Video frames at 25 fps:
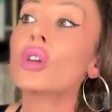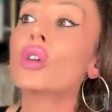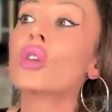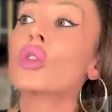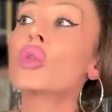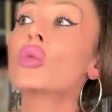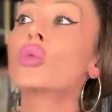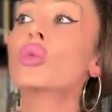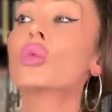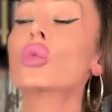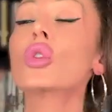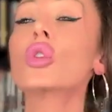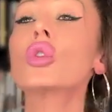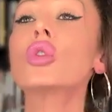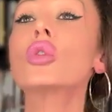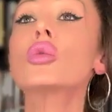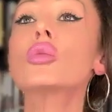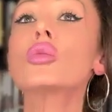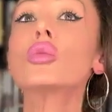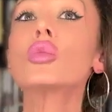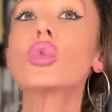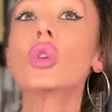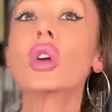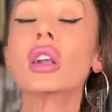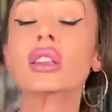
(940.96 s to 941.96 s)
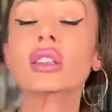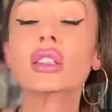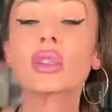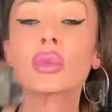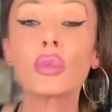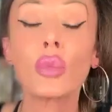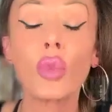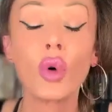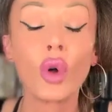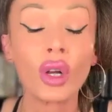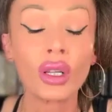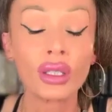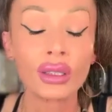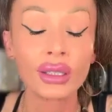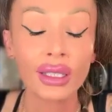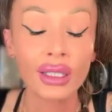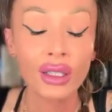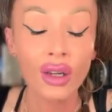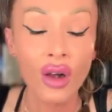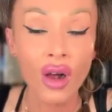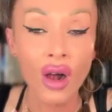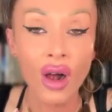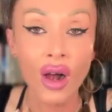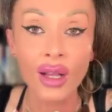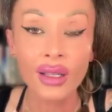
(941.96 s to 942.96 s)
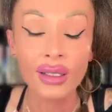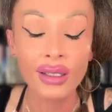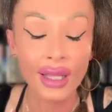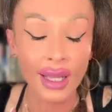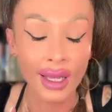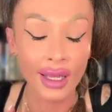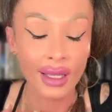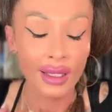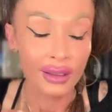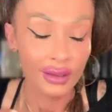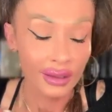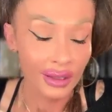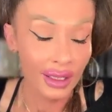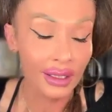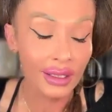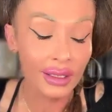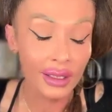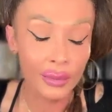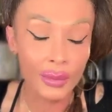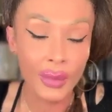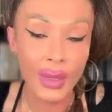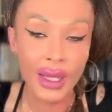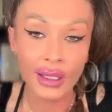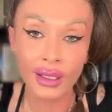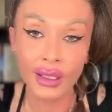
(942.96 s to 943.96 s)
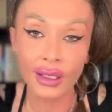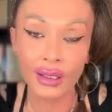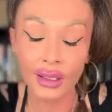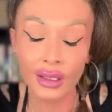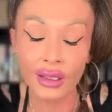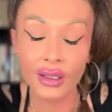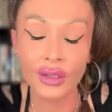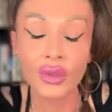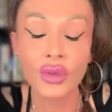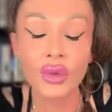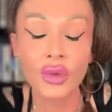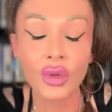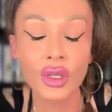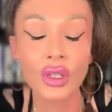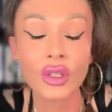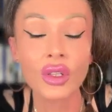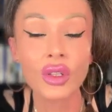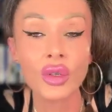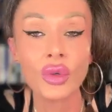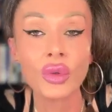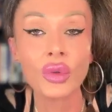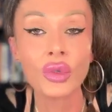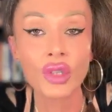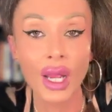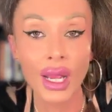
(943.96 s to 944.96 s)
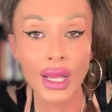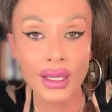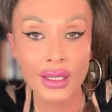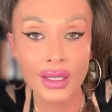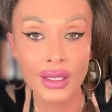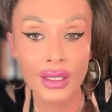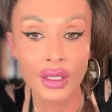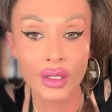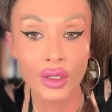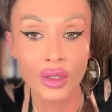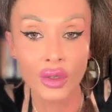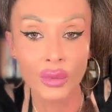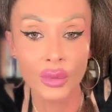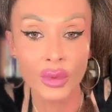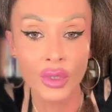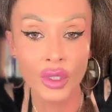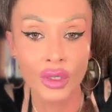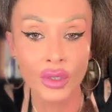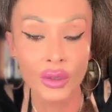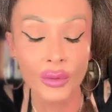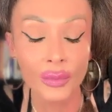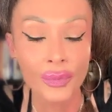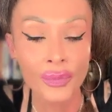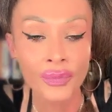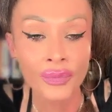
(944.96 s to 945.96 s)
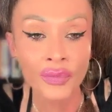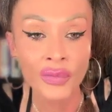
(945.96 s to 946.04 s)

room where it's boiling hot and they can make it into a huge ice cube too.